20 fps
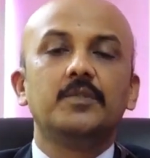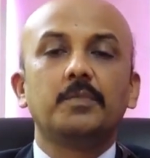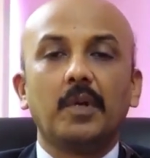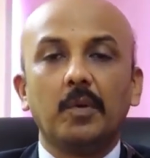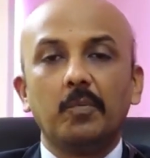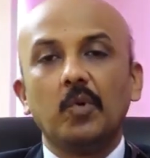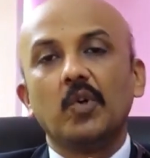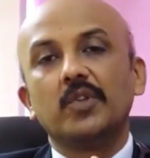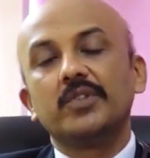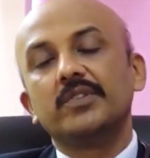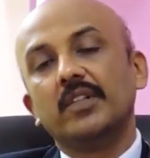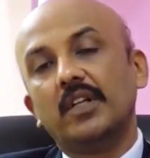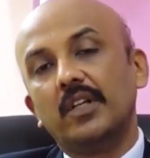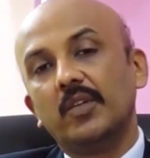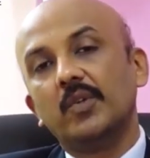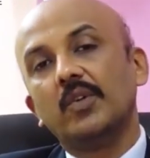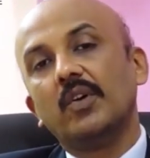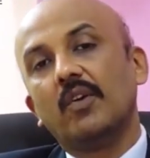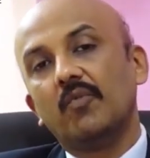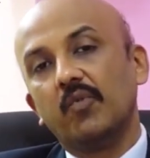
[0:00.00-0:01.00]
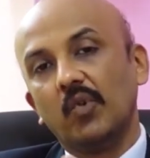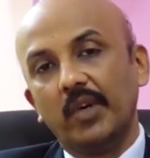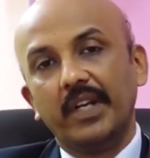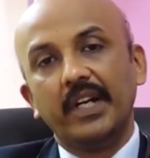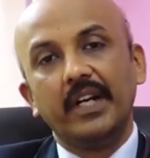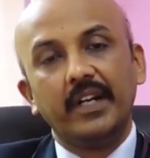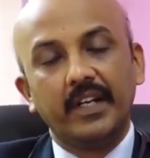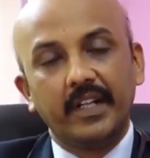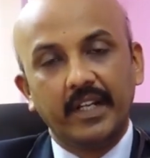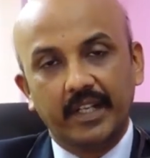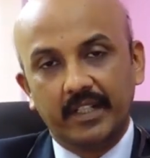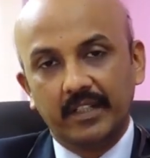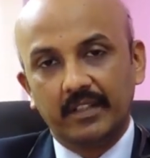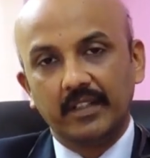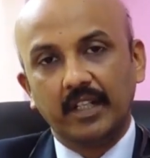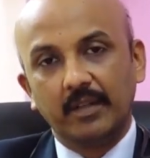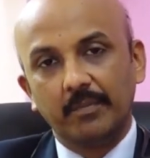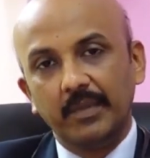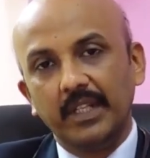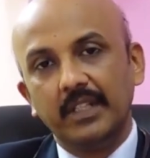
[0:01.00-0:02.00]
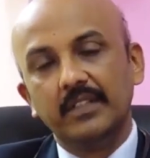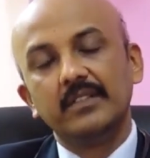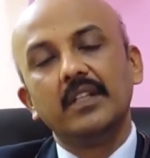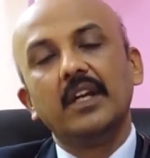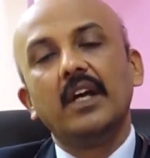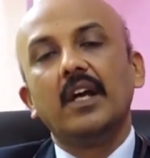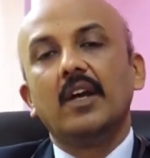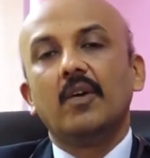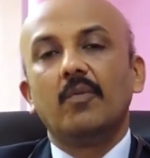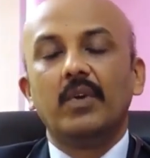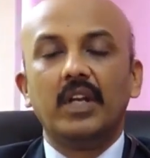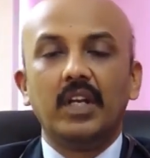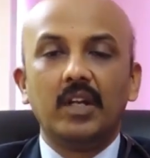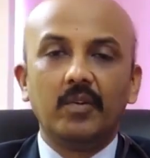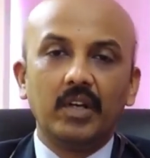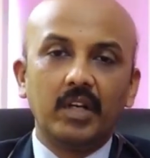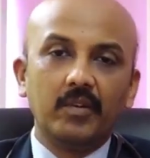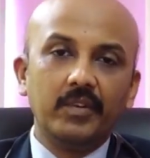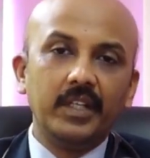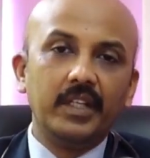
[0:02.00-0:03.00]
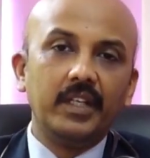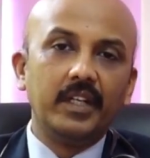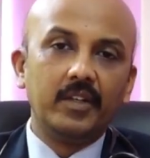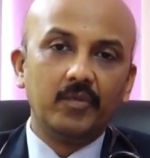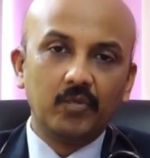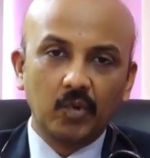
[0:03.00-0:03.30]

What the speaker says: proportional to your food intake. That means whenever we eat